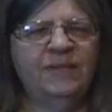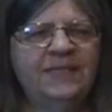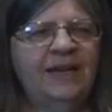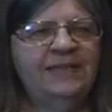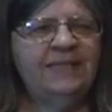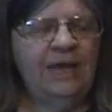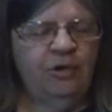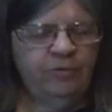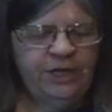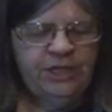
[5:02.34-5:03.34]
besides the
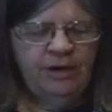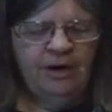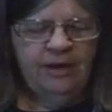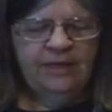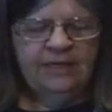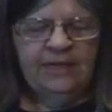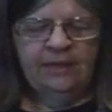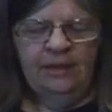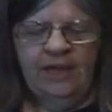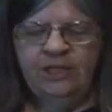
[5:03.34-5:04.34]
outreach, there are the
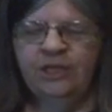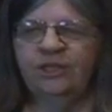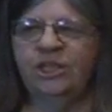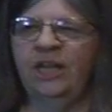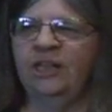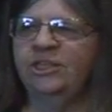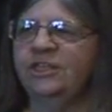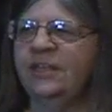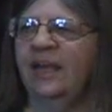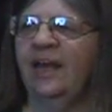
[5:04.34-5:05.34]
technological
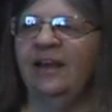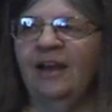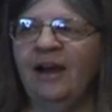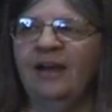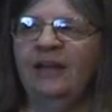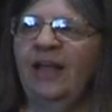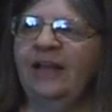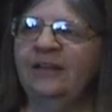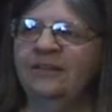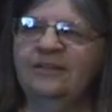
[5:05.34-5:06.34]
challenges, and
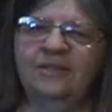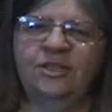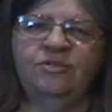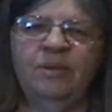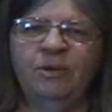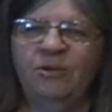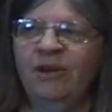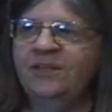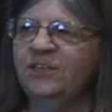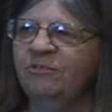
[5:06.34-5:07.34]
unlike the Strib
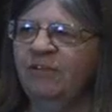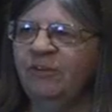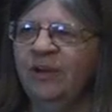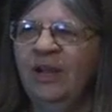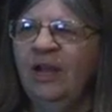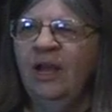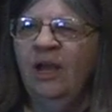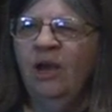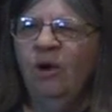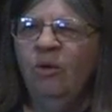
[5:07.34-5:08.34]
across the river,
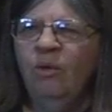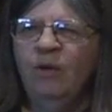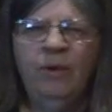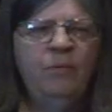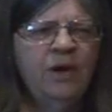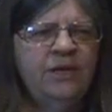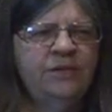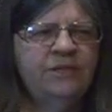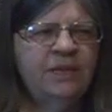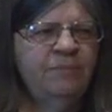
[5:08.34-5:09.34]
when we want to
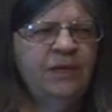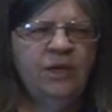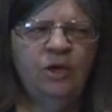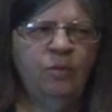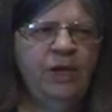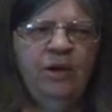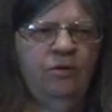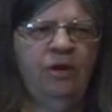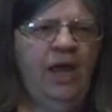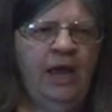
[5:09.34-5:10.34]
do something new, we
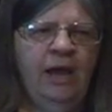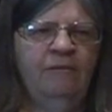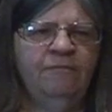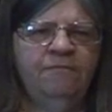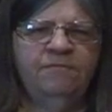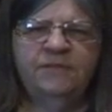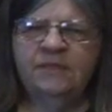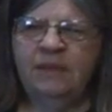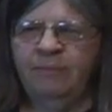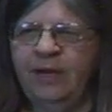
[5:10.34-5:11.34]
don't have
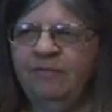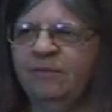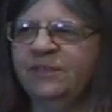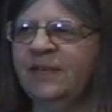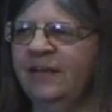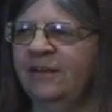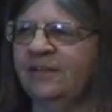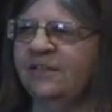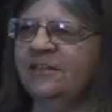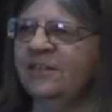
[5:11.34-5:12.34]
somebody from
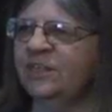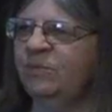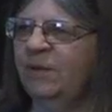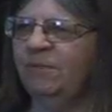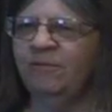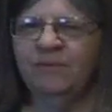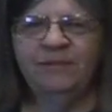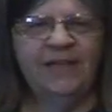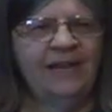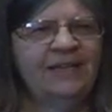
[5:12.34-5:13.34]
sales and 6 people
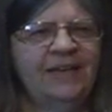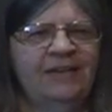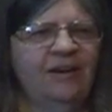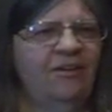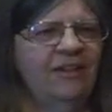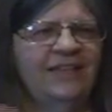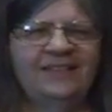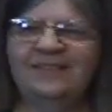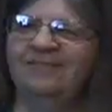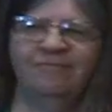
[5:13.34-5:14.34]
from tech and all
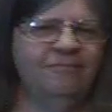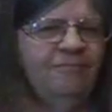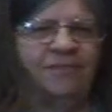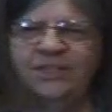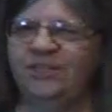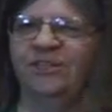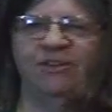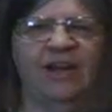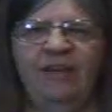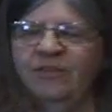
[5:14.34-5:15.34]
this. We just
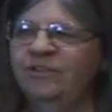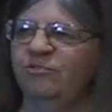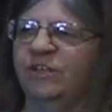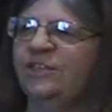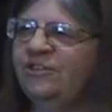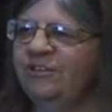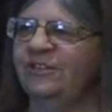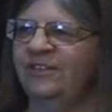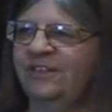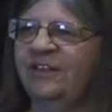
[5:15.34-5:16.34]
don't have those
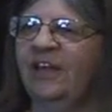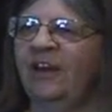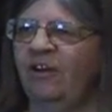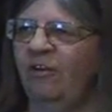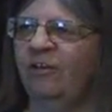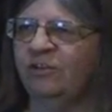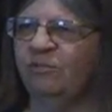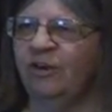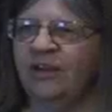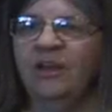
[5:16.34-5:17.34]
resources to get it all to
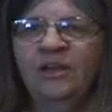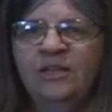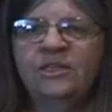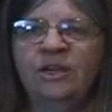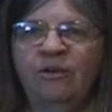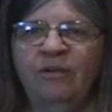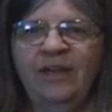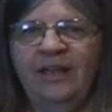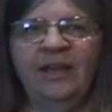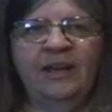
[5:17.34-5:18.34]
work. So
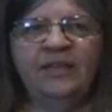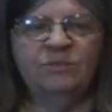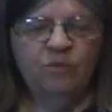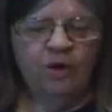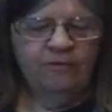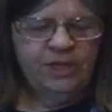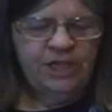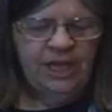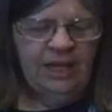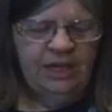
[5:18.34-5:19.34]
it is more of a
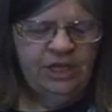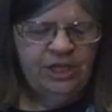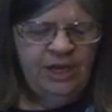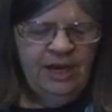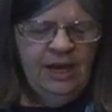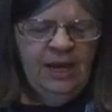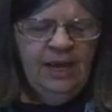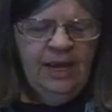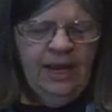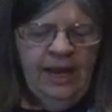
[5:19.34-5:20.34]
challenge.
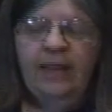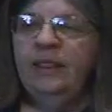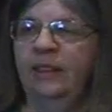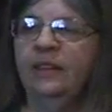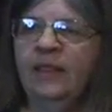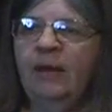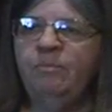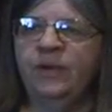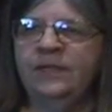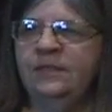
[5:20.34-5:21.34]
And
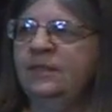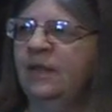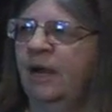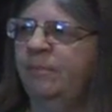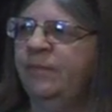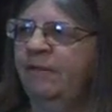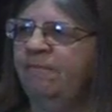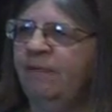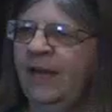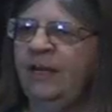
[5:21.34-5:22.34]
that brings up the
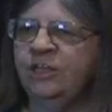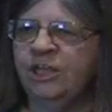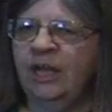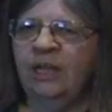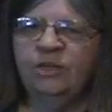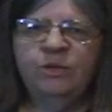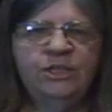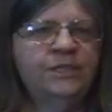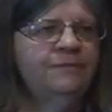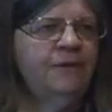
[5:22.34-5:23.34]
final challenge,
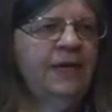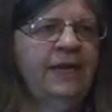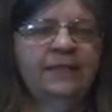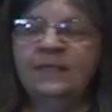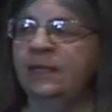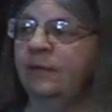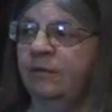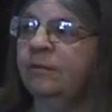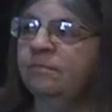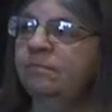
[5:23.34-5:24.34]
which is
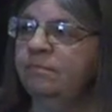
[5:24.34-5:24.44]
financing.